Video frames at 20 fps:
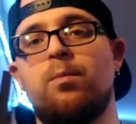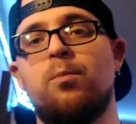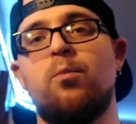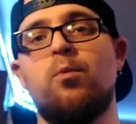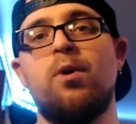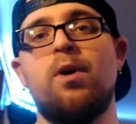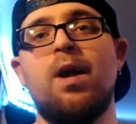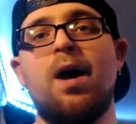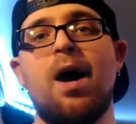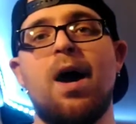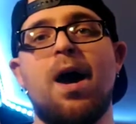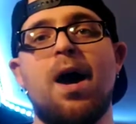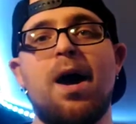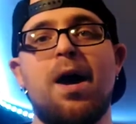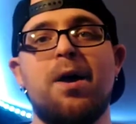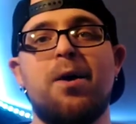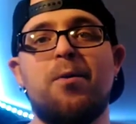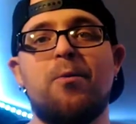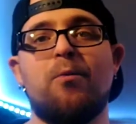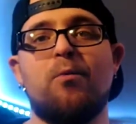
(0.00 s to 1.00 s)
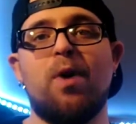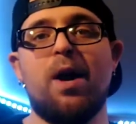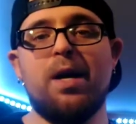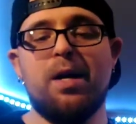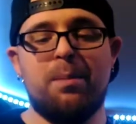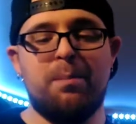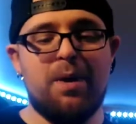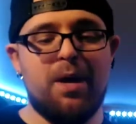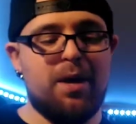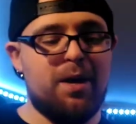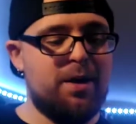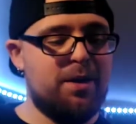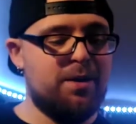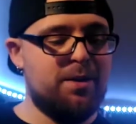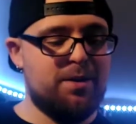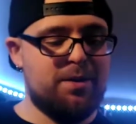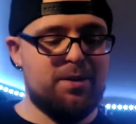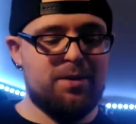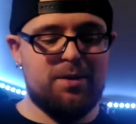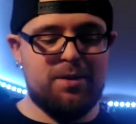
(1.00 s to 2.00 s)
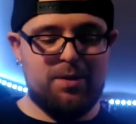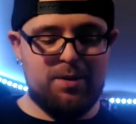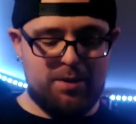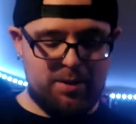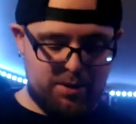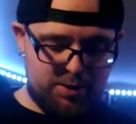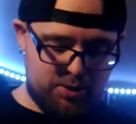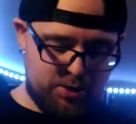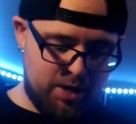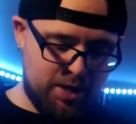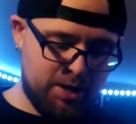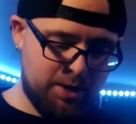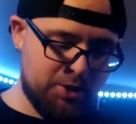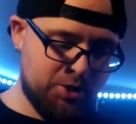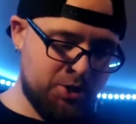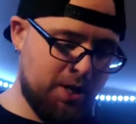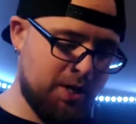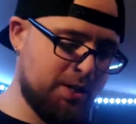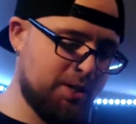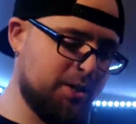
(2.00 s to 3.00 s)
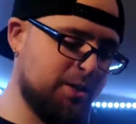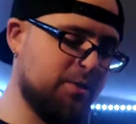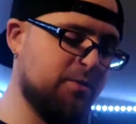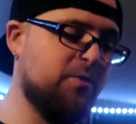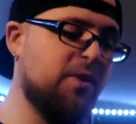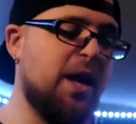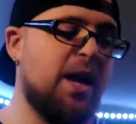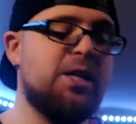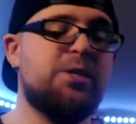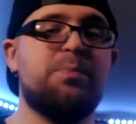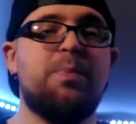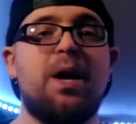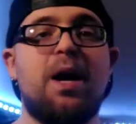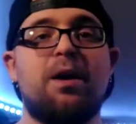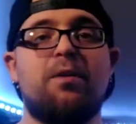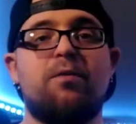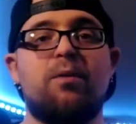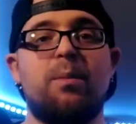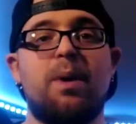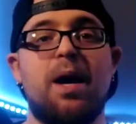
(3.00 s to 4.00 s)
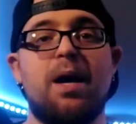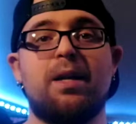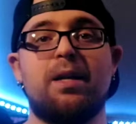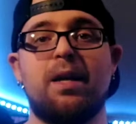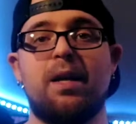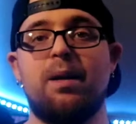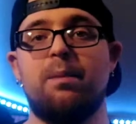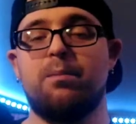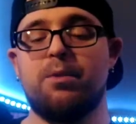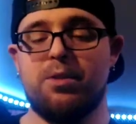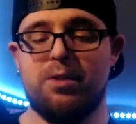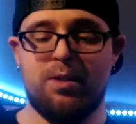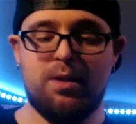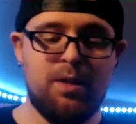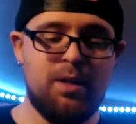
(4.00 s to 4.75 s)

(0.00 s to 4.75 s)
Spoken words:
Would I recommend the Sega Genesis Flashback from AtGames?